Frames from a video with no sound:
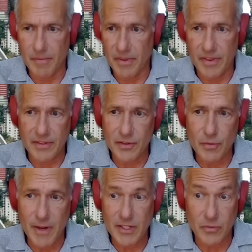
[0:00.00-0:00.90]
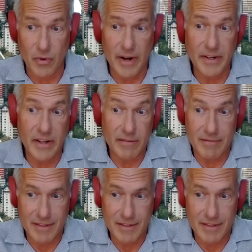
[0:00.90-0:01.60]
of the things that you mentioned where I didn't